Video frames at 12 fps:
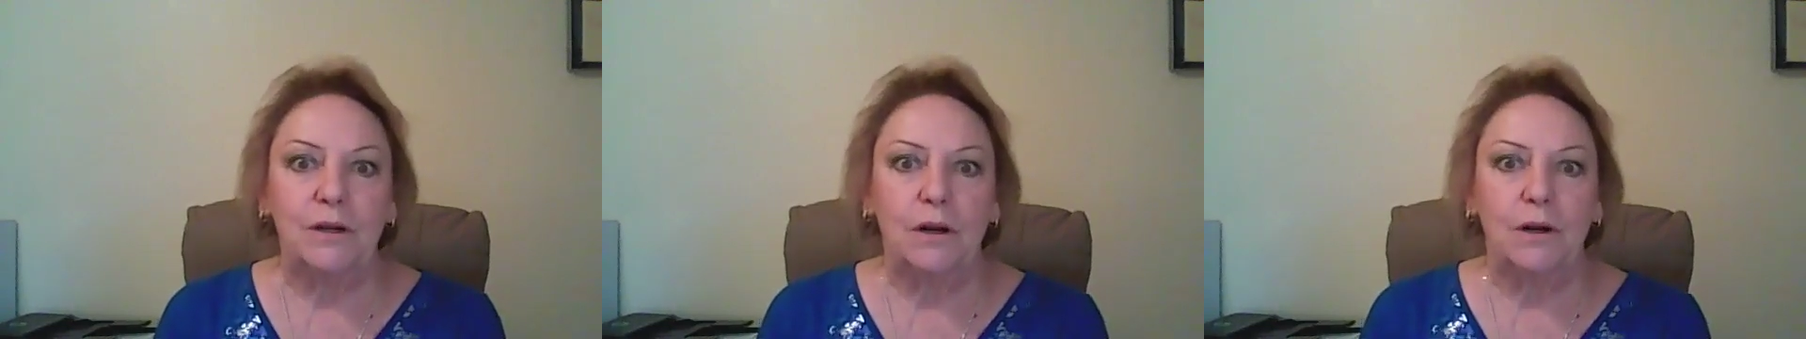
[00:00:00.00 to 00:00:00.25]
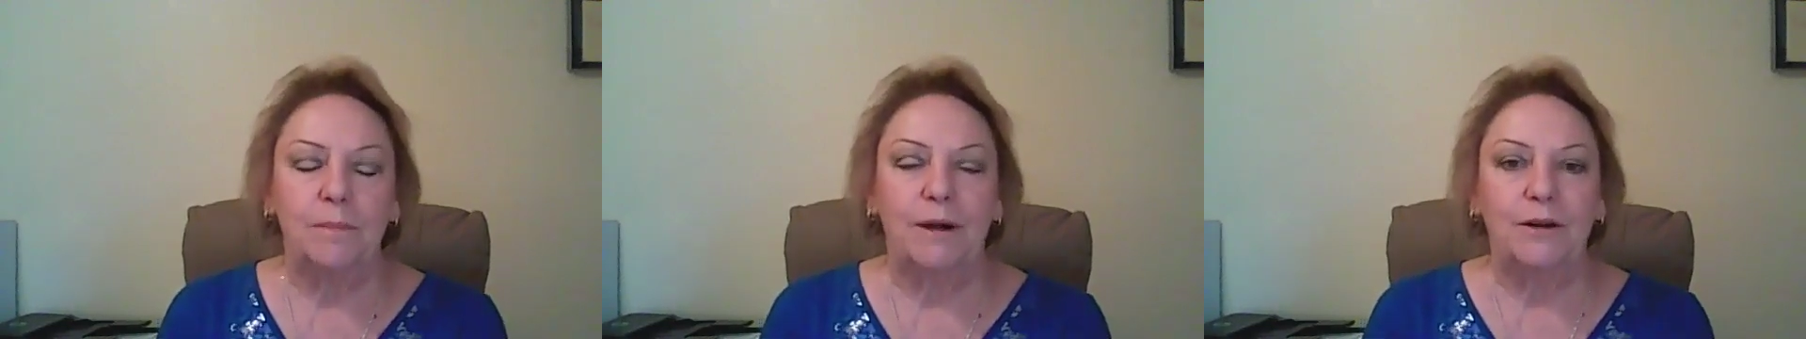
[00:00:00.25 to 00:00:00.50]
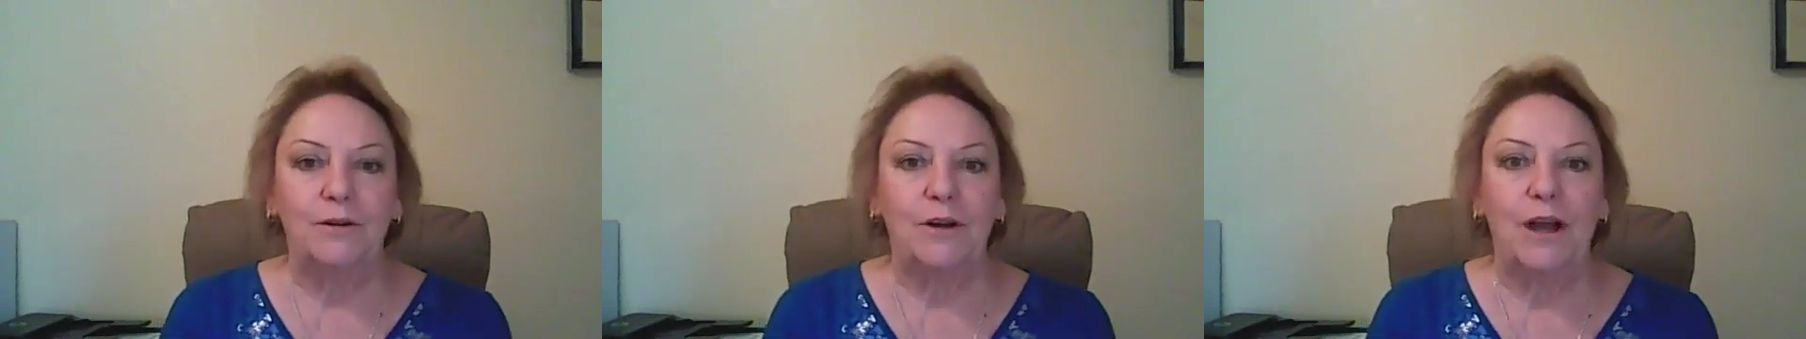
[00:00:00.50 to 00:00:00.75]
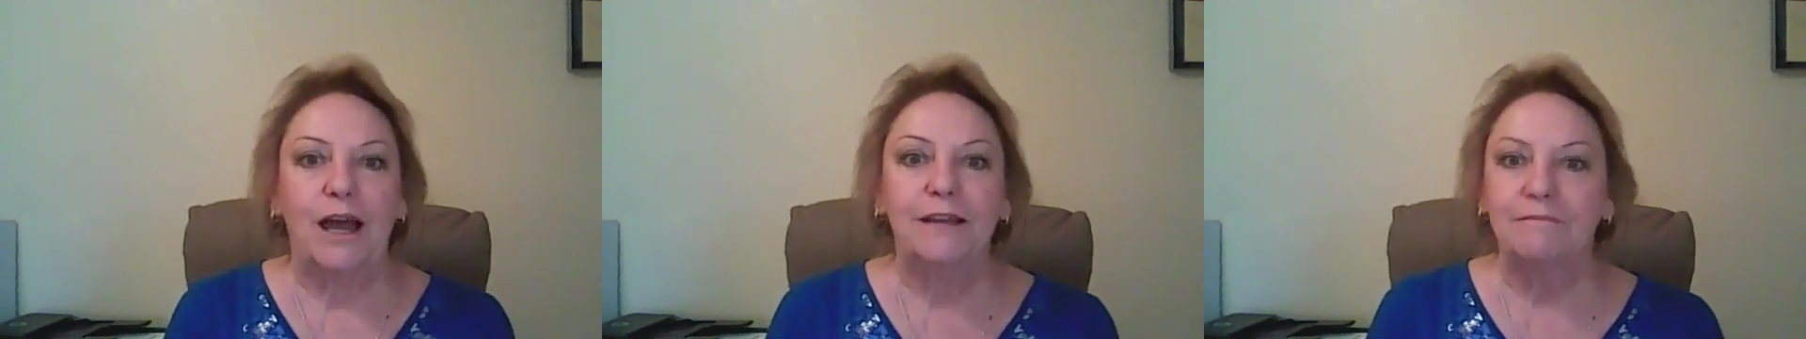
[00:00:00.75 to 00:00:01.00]
at Arbonne or
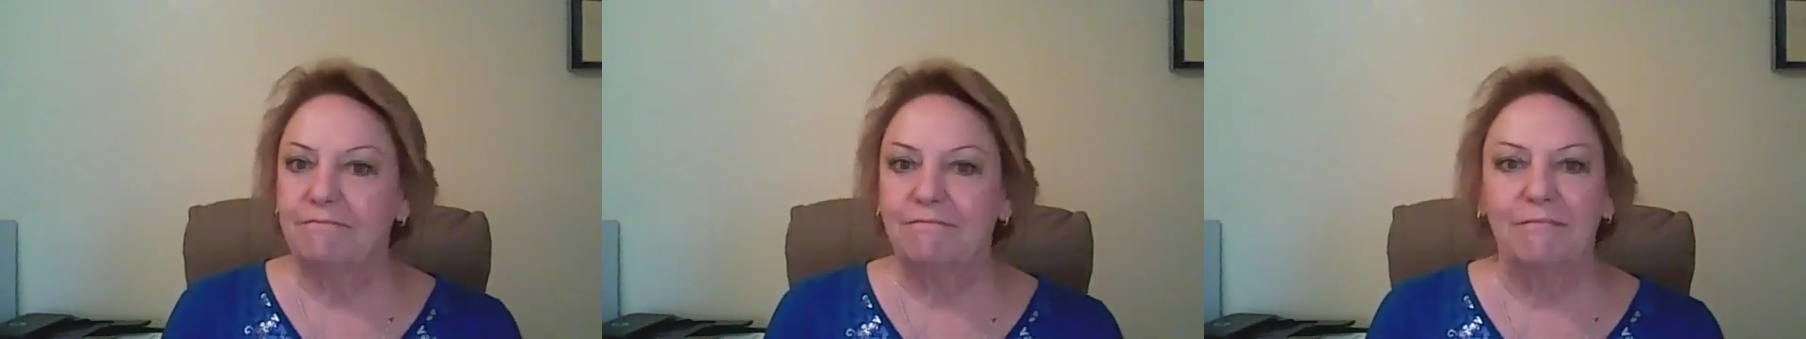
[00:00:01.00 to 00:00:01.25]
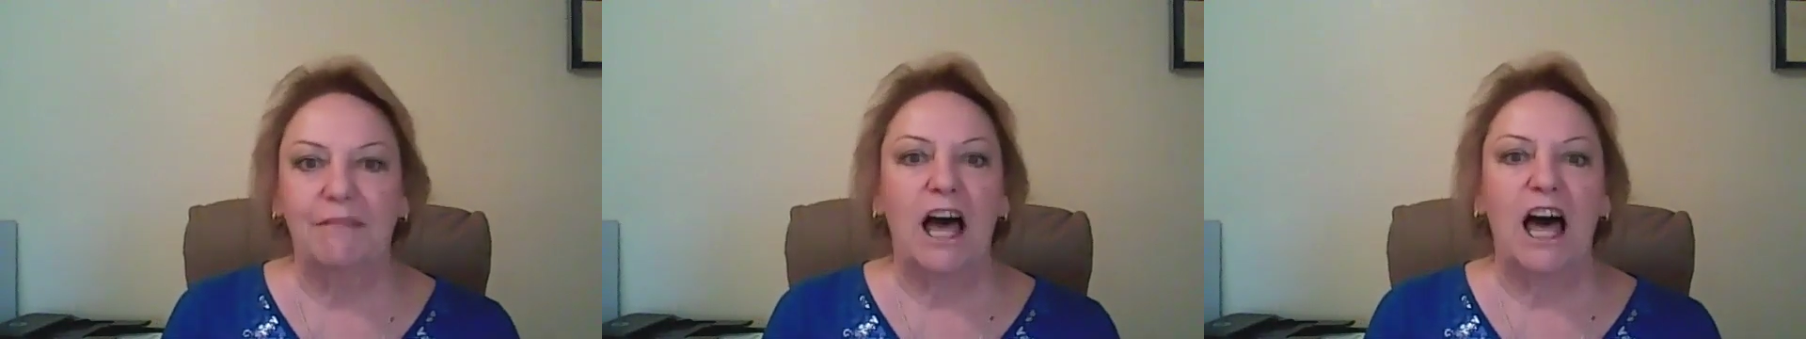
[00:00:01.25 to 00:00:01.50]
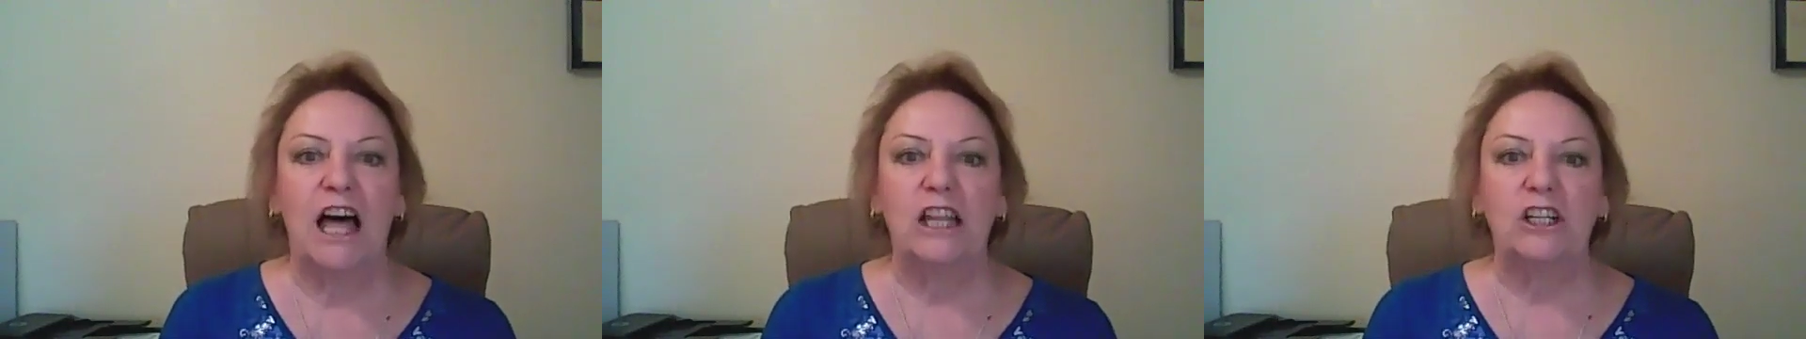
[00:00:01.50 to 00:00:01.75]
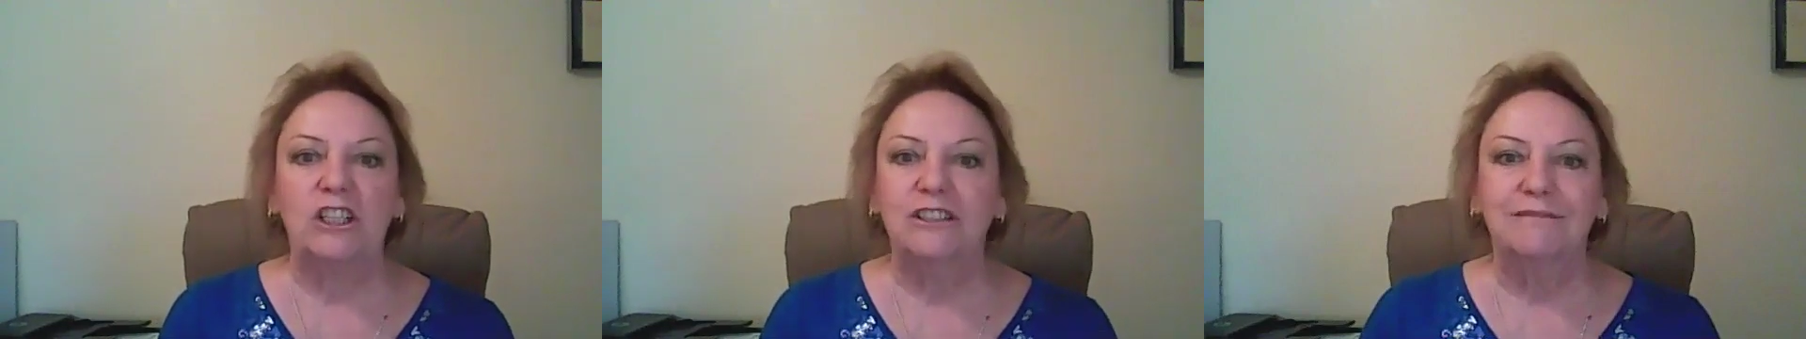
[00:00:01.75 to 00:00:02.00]
not,
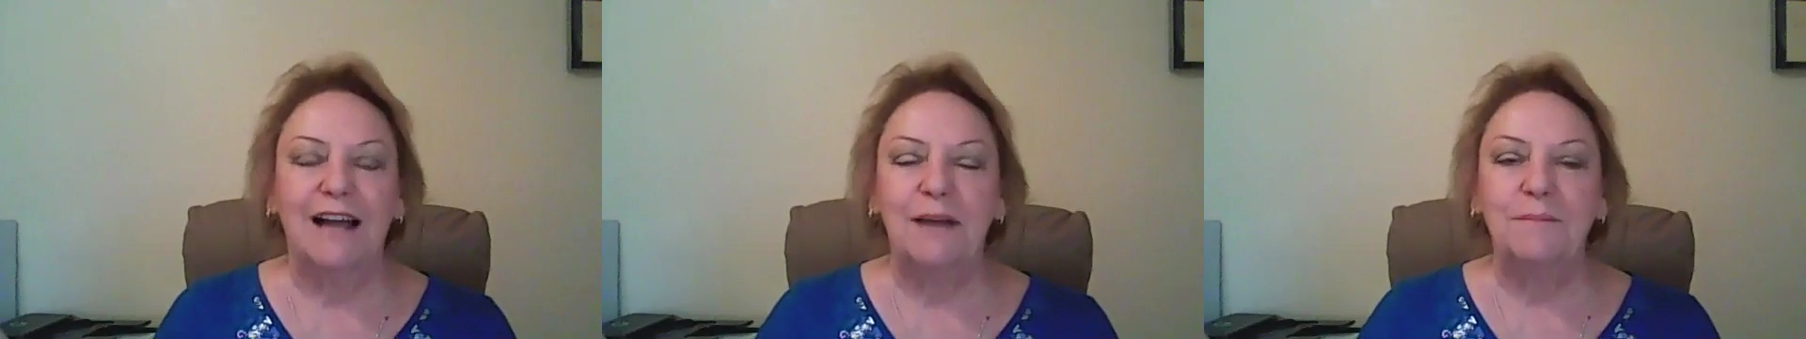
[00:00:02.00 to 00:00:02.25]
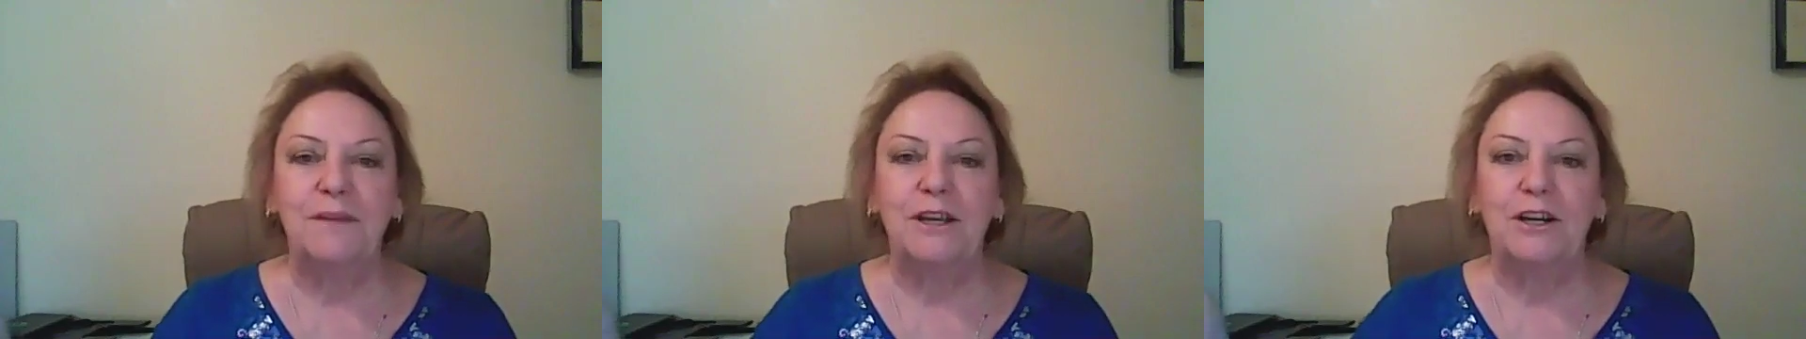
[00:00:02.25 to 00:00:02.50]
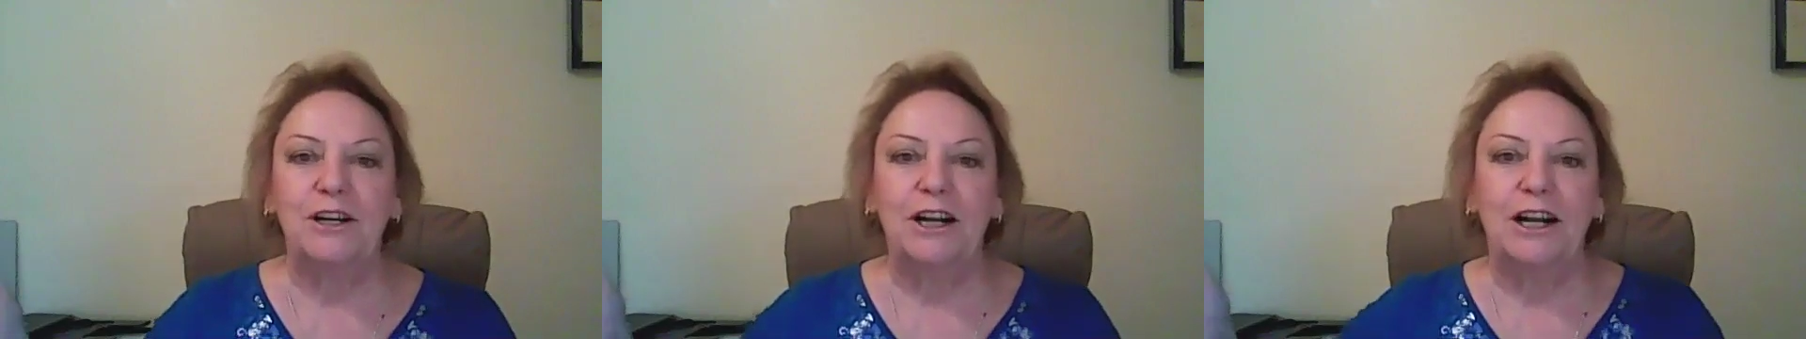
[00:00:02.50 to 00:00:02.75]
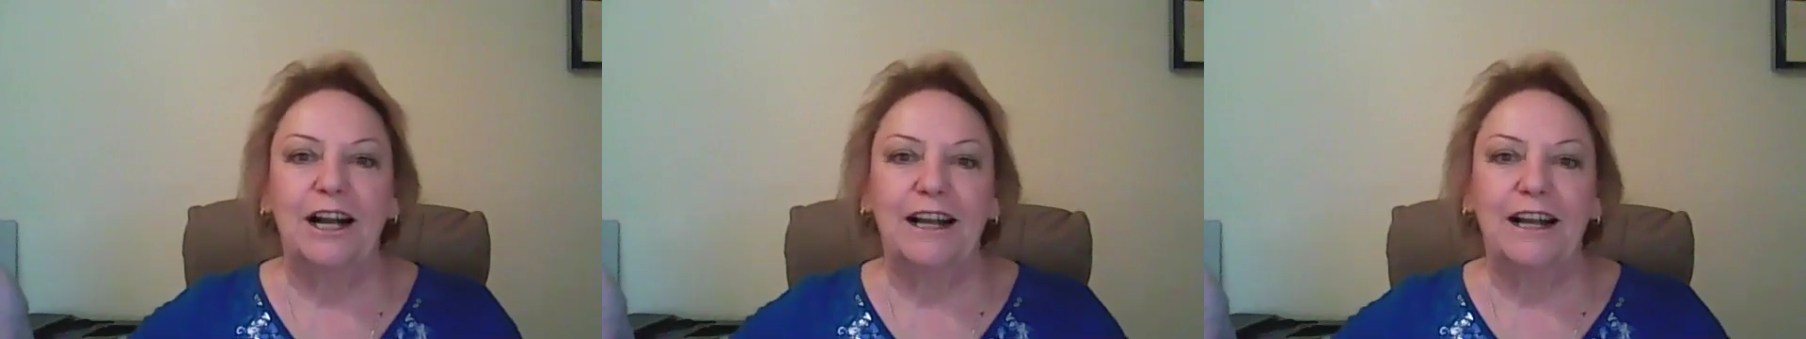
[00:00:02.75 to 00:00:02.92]
holler, I'm here.